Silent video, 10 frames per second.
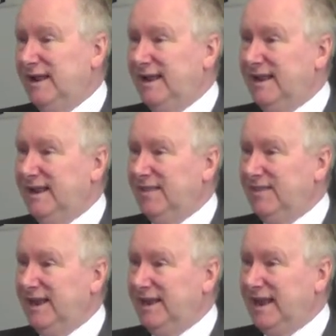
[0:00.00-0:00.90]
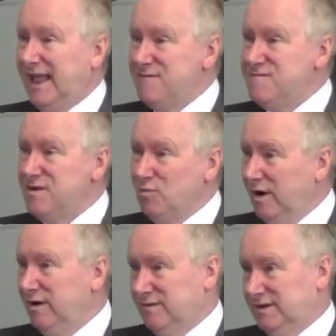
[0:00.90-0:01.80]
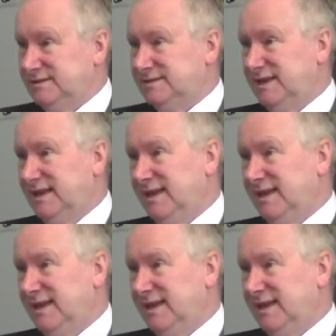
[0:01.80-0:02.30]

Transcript: then every one of us